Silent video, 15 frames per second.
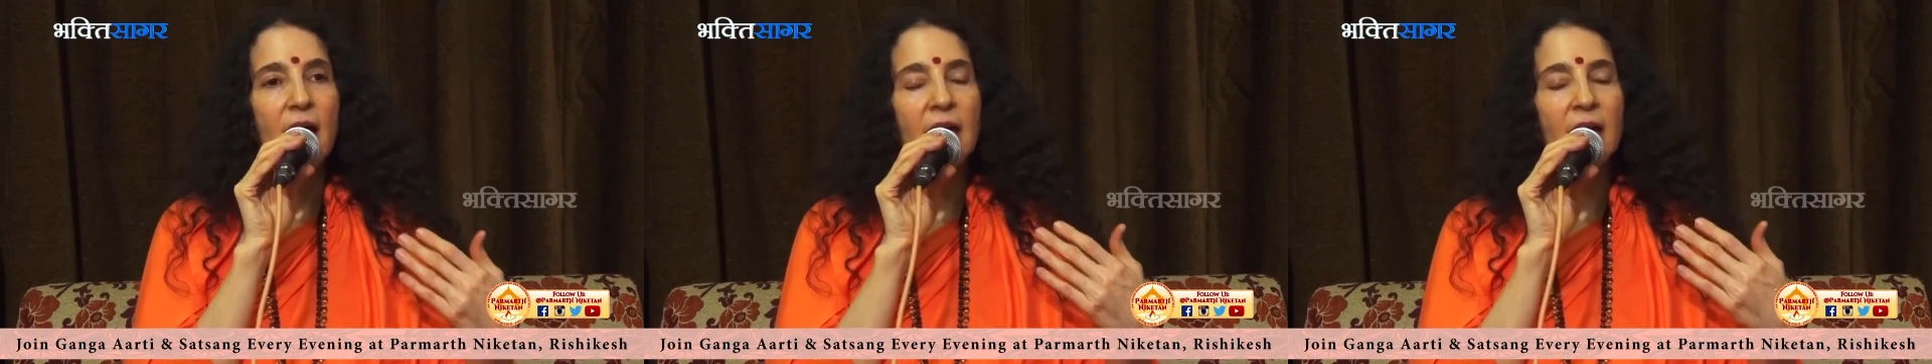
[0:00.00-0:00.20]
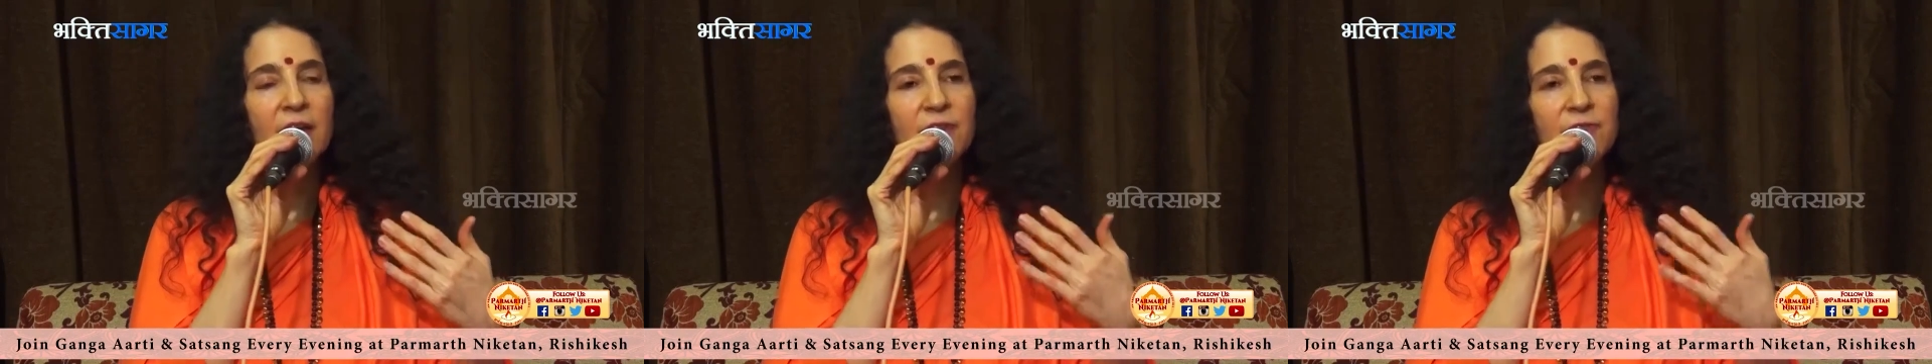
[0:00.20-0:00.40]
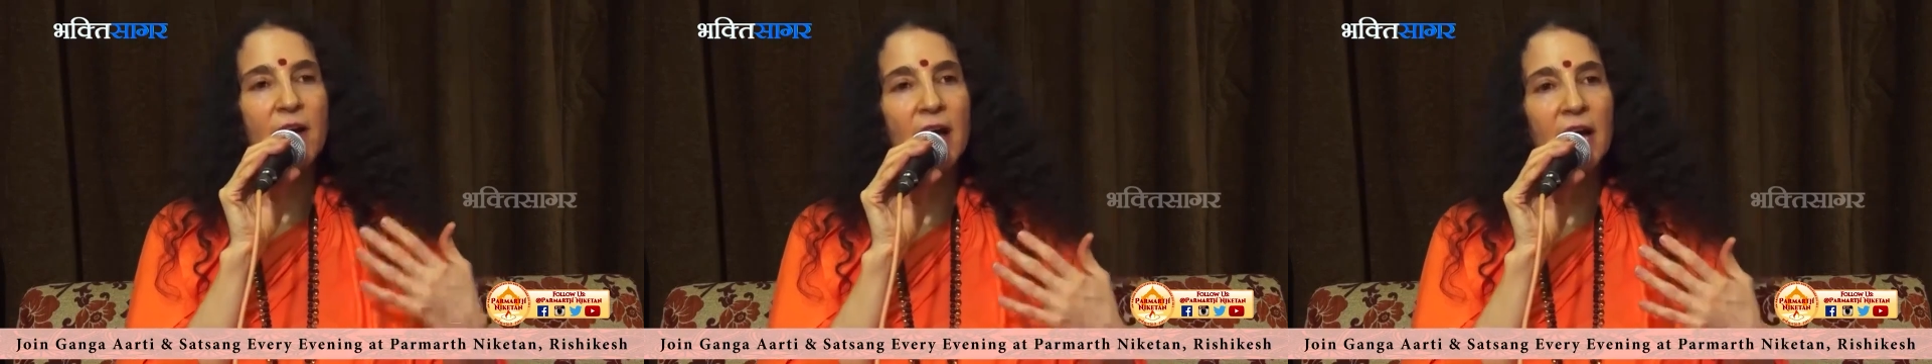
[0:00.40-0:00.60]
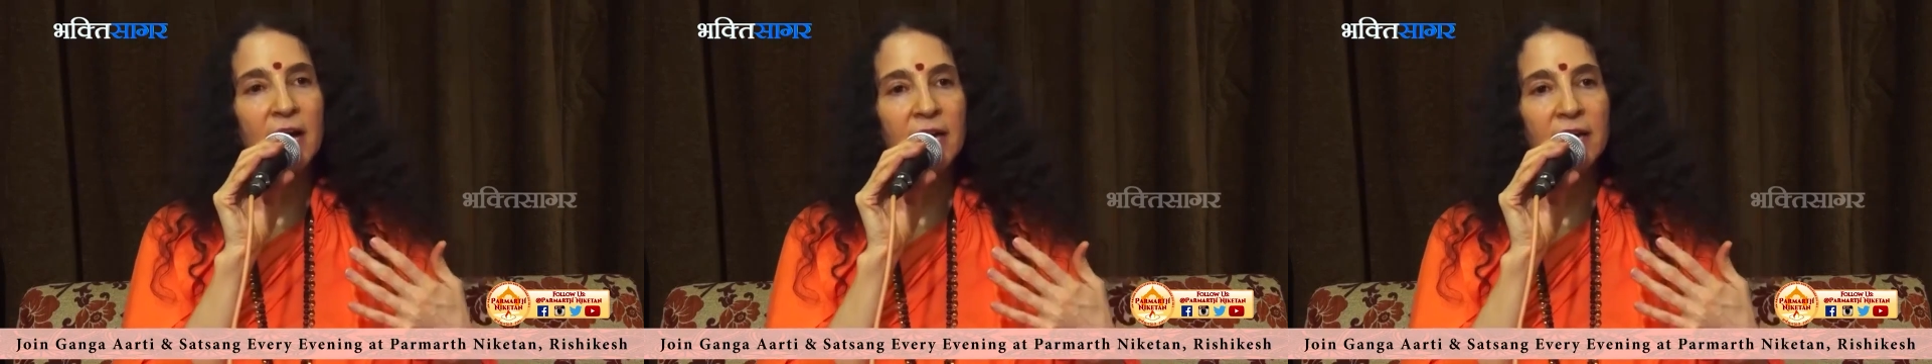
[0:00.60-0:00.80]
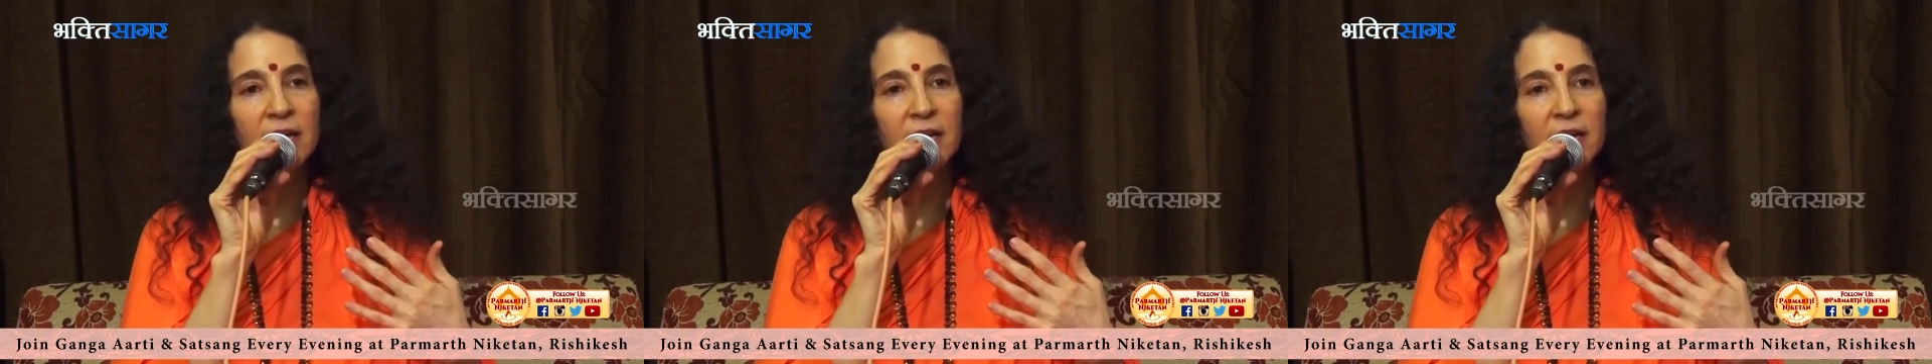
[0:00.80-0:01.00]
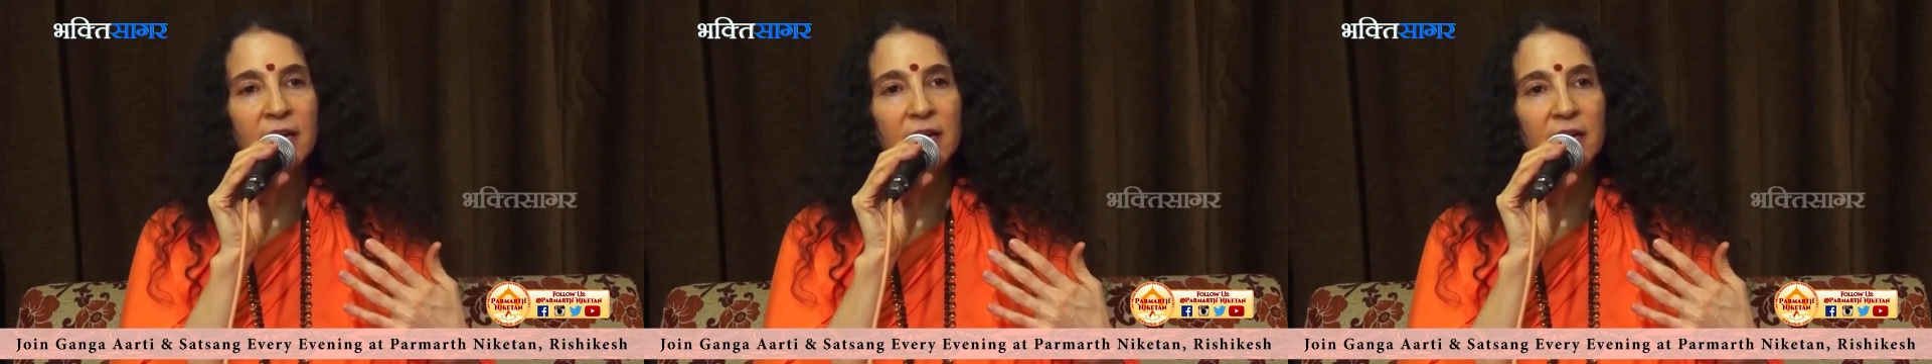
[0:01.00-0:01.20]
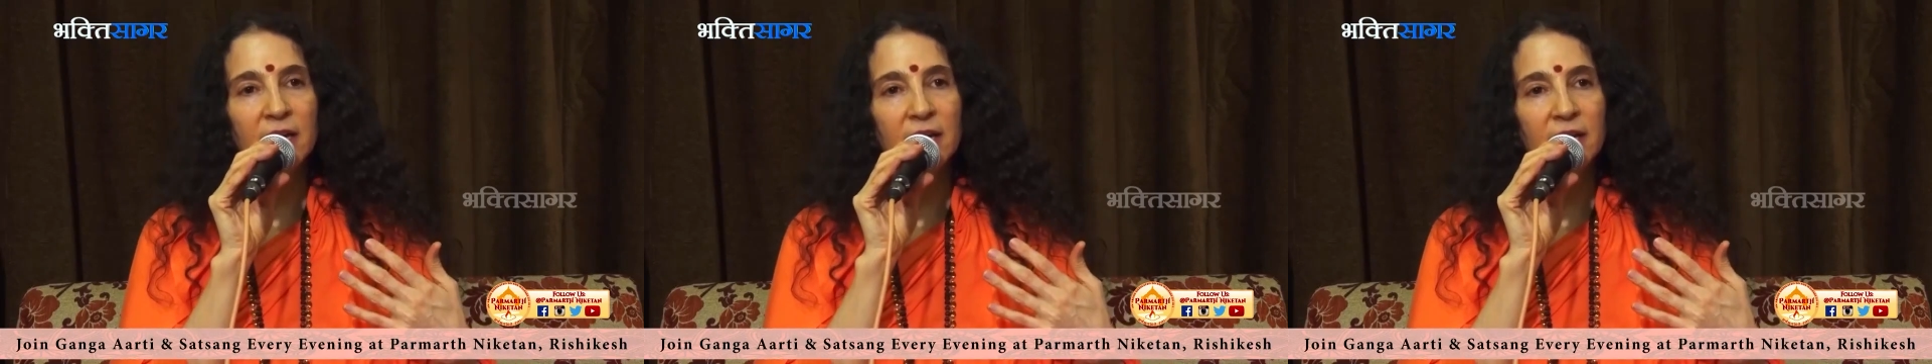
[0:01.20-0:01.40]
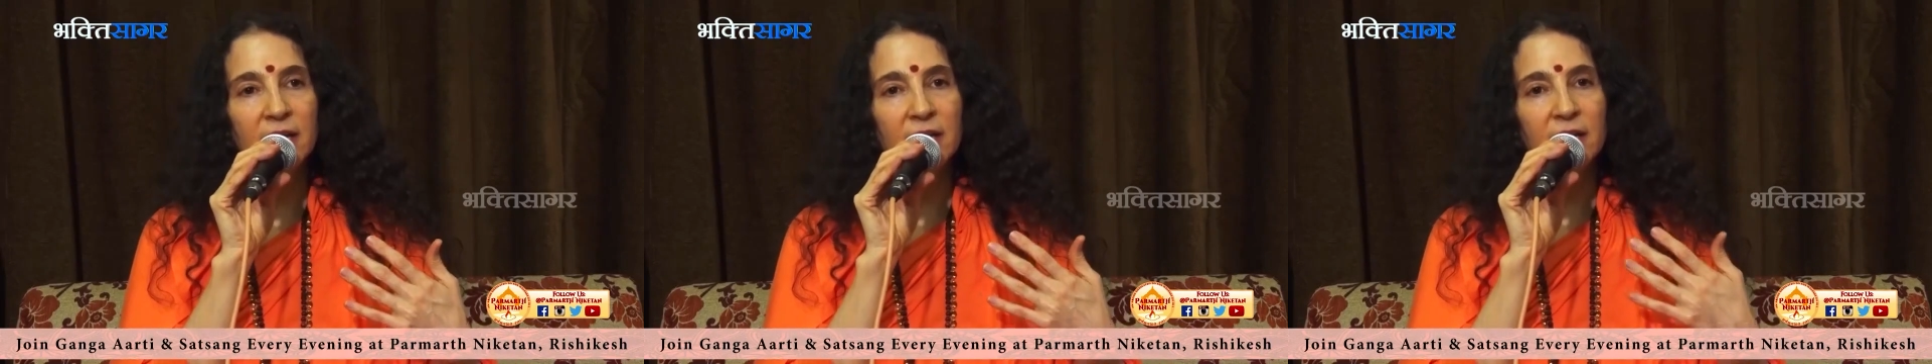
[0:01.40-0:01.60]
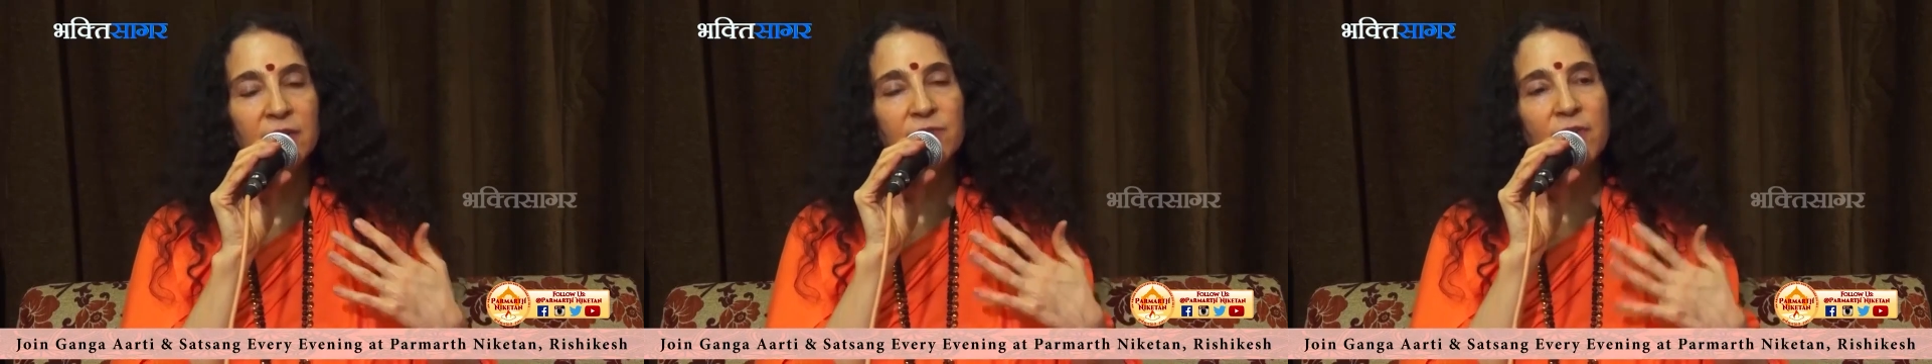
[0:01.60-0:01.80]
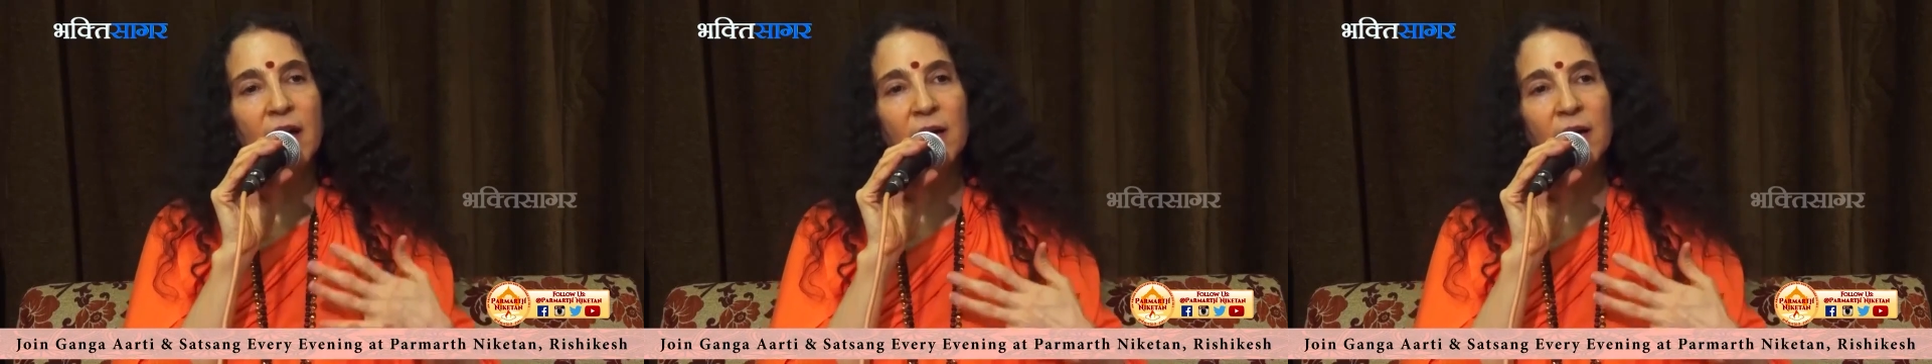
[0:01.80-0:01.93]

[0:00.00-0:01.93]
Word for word: And if I if